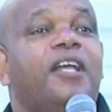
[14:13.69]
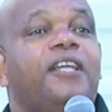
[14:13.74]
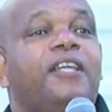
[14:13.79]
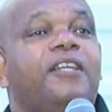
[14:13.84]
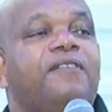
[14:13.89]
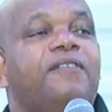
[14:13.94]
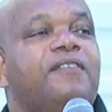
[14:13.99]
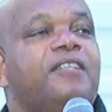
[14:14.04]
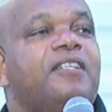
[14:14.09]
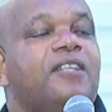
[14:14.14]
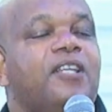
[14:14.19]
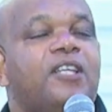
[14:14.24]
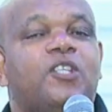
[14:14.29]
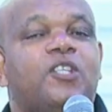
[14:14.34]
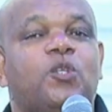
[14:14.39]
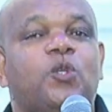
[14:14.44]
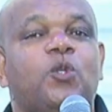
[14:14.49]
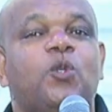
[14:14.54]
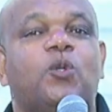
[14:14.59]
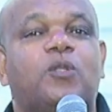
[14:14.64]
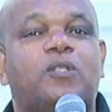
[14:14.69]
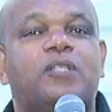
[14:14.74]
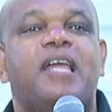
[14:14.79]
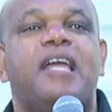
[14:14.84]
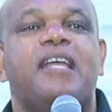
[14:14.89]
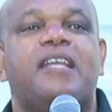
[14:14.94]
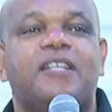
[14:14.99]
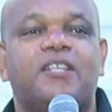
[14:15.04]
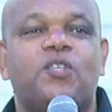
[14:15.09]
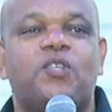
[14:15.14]
even it looked
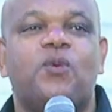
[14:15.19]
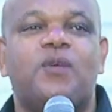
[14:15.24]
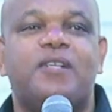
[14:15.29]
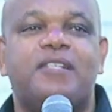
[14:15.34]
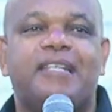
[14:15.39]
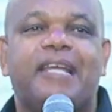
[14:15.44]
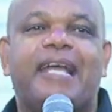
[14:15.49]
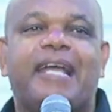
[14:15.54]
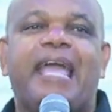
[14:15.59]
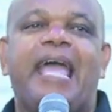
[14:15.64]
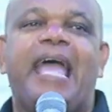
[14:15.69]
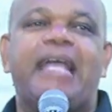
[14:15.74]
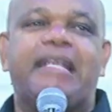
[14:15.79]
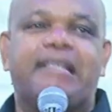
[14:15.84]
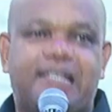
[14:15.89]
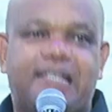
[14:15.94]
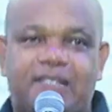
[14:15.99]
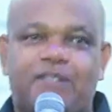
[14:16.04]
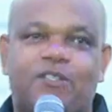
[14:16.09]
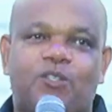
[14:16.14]
like it was a curse